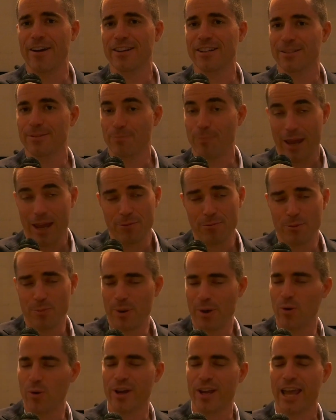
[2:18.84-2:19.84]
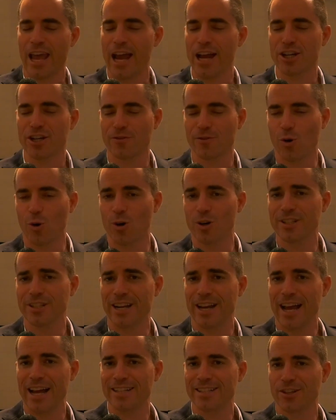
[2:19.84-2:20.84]
I was paid with Bitcoin Cash, of course,
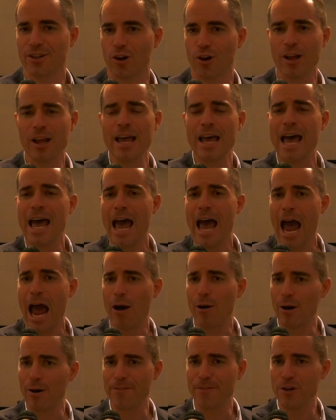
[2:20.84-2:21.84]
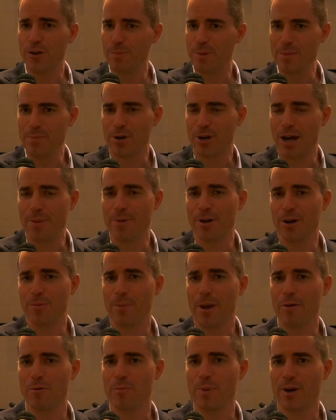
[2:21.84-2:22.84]
and I asked the girl, how often do people come here and
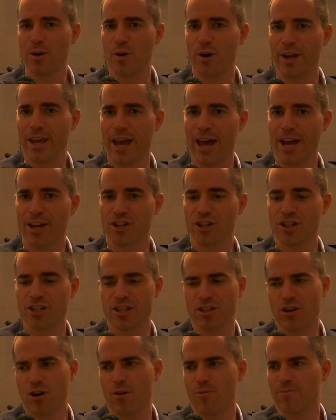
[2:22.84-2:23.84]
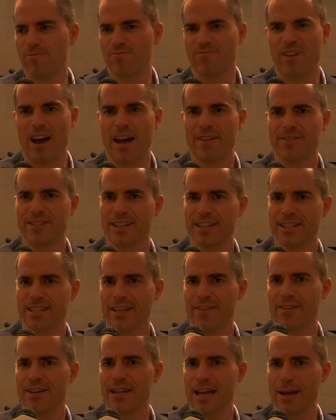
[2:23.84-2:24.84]
pay with Bitcoin Cash? And she says, 5, 6,
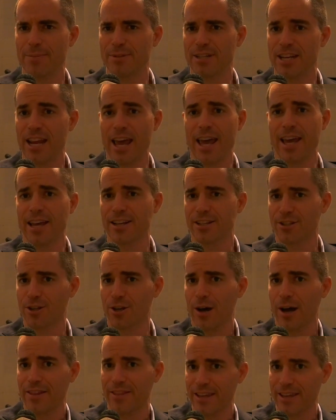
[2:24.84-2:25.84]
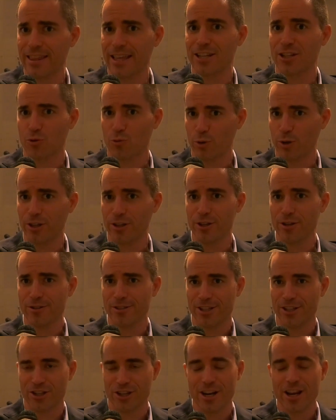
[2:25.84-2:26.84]
7 times a day. So I think that's real
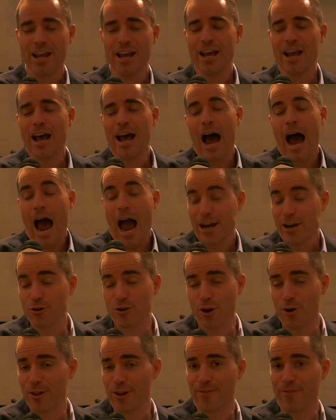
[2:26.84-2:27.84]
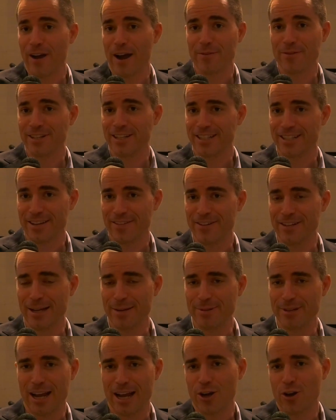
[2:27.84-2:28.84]
usage, and I don't go there 5 or 6, 7
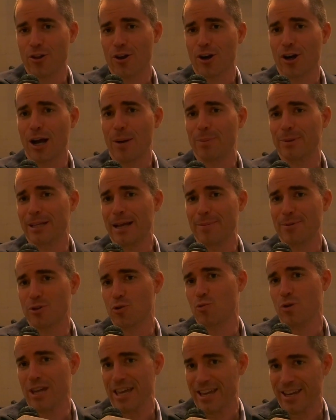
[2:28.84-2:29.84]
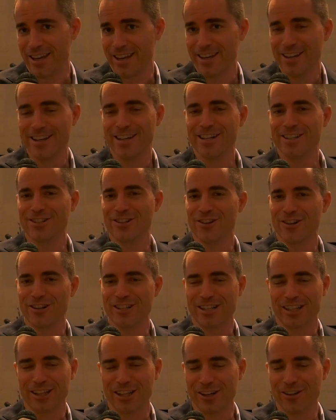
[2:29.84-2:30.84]
times a day. I go there a couple times a week. So there's
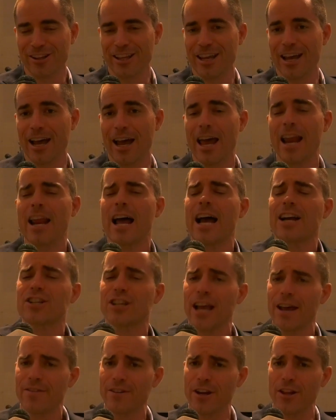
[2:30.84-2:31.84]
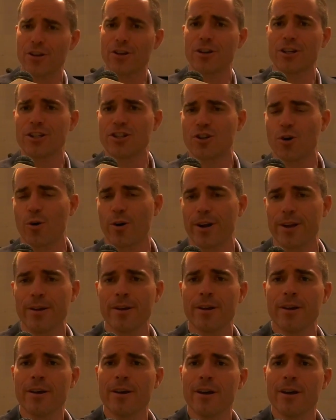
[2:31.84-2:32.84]
clearly, and actually I have another good story.
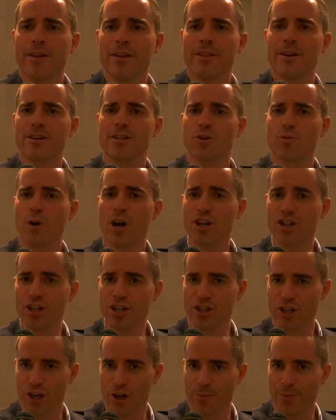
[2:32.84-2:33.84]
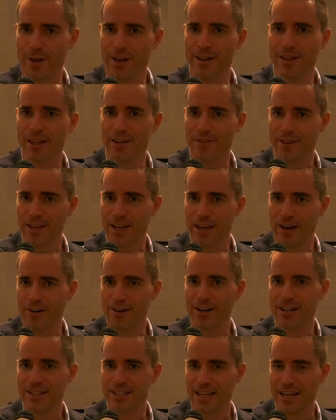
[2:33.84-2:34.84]
There's a Russian gentleman living here
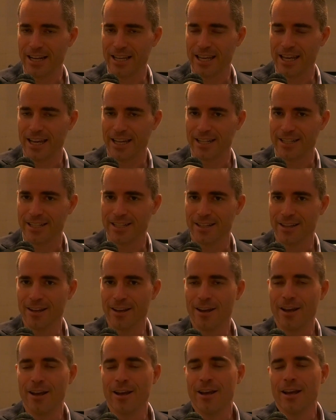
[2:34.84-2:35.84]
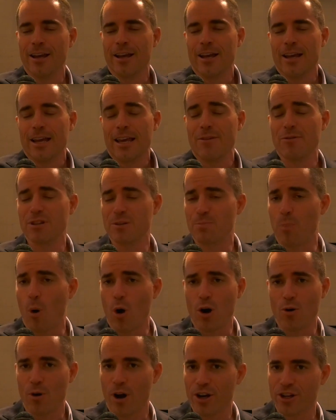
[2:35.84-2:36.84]
in St. Kitts. He was
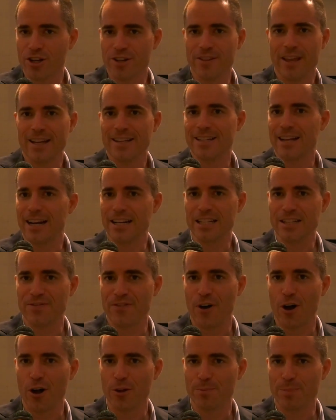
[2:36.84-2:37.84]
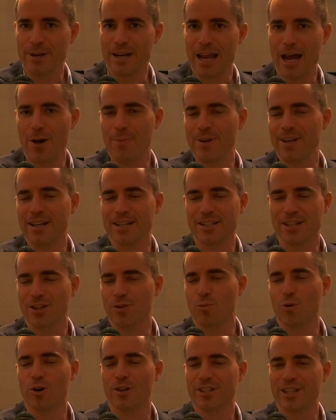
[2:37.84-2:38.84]
born Russian, that's not his fault, but now because of
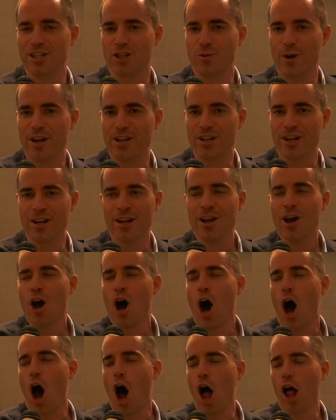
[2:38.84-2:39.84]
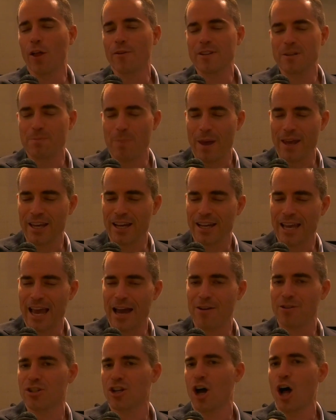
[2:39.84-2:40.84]
the world situation, all of his bank
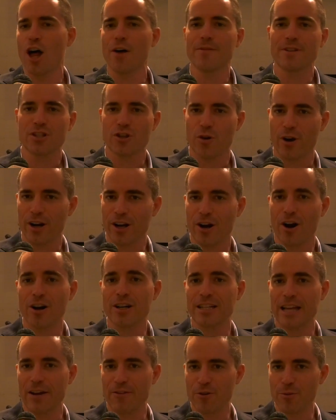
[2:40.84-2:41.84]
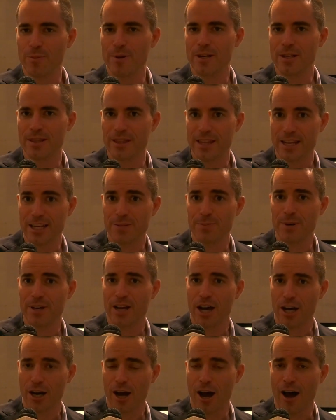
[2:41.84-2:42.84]
accounts, all of his credit cards, everything's been
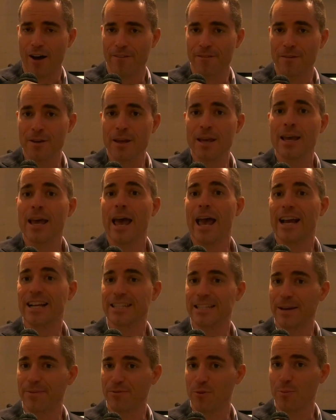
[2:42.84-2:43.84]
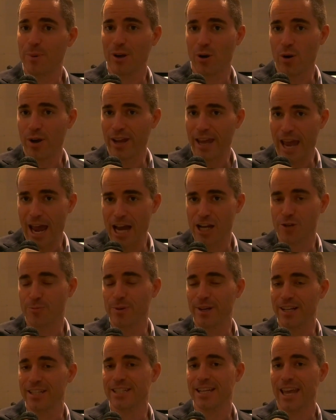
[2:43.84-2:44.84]
cut off, except for Bitcoin Cash,
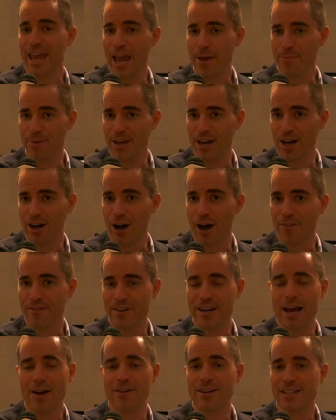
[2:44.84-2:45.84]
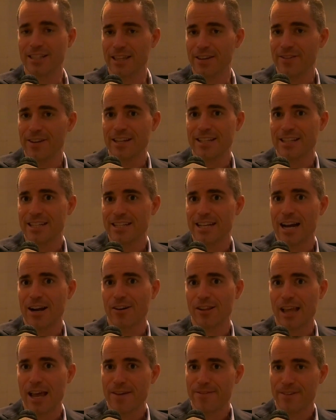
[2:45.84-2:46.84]
because it can't be cut off. And now he's living his entire
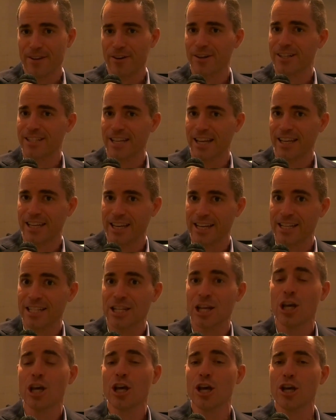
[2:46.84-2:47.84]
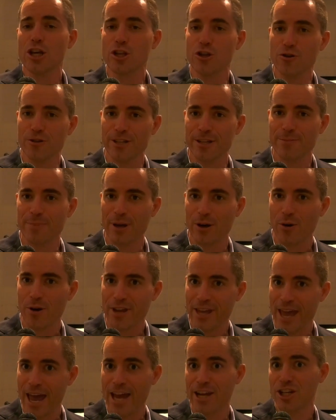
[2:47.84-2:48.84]
life here in St. Kitts using Bitcoin
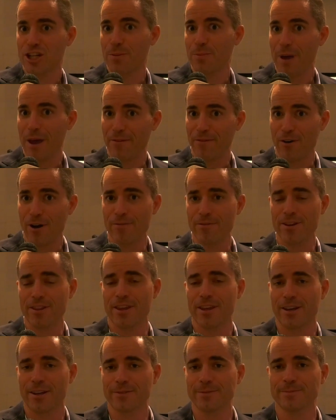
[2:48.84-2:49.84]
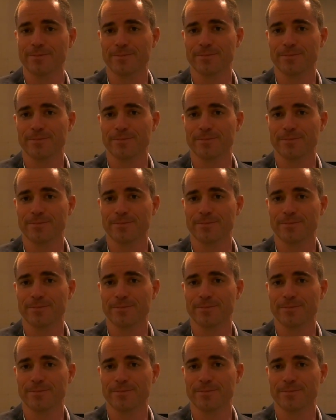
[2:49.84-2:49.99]
Cash to pay for everything.